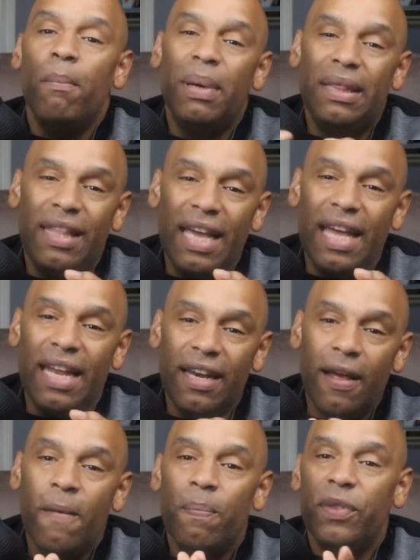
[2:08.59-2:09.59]
But
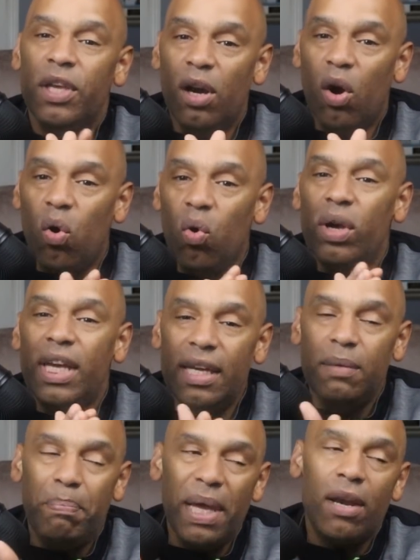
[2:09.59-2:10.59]
then, you know,
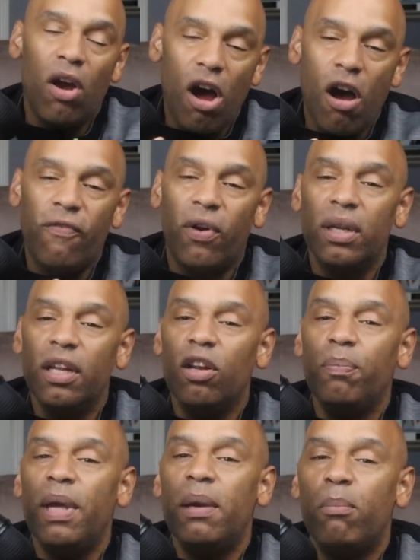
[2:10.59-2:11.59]
he bit off a
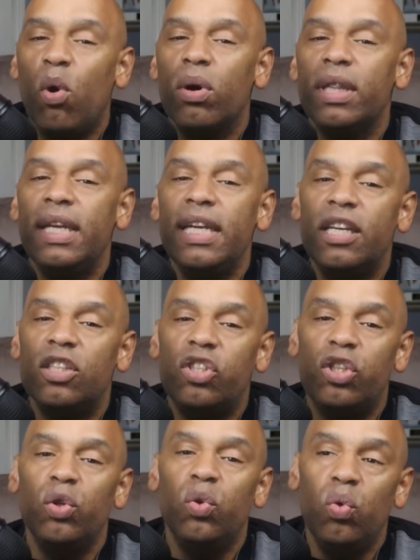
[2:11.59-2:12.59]
little bit more than he could
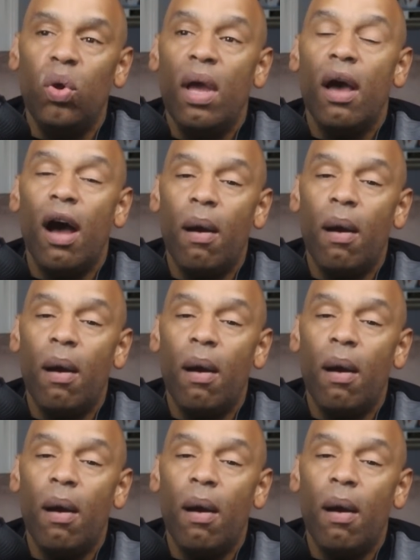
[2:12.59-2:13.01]
chew